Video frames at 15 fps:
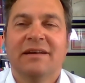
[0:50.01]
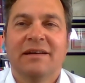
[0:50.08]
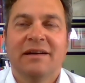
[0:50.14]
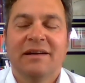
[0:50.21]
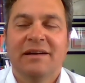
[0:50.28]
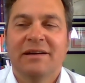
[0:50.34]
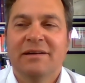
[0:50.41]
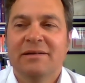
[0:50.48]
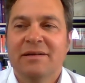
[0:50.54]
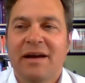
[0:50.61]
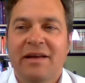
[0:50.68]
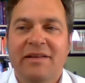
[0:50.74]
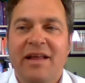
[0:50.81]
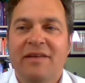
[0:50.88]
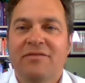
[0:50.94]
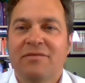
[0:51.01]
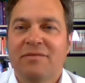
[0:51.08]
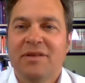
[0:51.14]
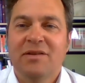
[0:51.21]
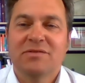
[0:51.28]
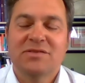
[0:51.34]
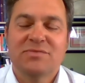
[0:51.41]
I'd have
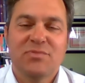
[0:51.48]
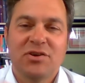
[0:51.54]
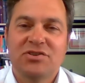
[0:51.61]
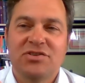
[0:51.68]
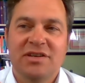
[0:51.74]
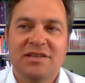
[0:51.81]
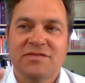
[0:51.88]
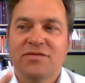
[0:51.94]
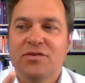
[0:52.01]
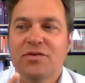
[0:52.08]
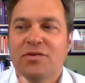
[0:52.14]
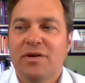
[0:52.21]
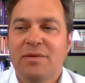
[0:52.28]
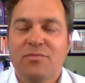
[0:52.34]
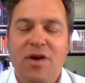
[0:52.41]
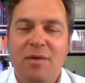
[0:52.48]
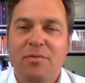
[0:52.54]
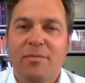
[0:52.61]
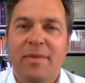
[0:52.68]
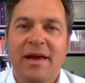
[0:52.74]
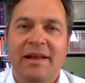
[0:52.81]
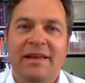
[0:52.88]
spreadsheets for improper
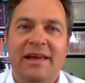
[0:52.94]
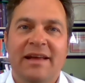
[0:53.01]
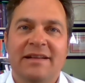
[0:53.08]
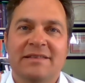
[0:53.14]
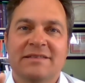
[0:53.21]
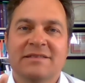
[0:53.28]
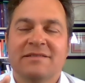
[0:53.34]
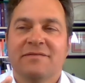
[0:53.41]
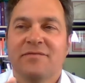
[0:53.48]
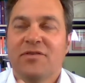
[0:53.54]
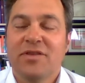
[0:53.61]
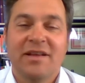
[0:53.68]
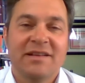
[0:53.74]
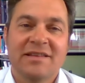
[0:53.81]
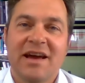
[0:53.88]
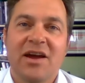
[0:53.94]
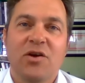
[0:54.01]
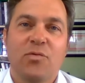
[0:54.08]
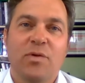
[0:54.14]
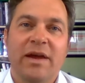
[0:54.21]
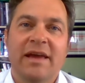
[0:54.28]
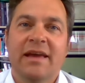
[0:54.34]
mandates for the entire
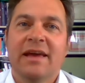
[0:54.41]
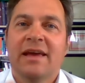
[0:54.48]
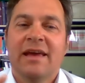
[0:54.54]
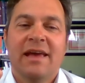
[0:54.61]
week,